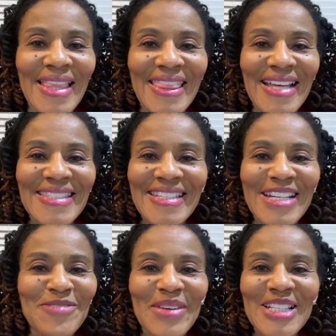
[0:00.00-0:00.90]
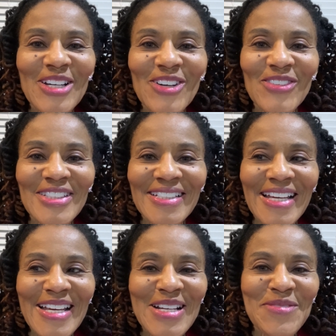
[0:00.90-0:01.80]
That's the end of my talk for
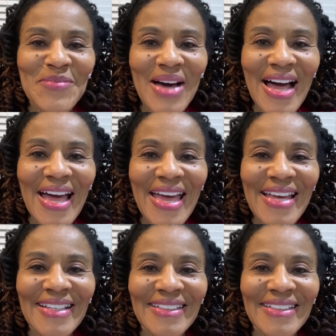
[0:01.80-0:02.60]
today. Bye.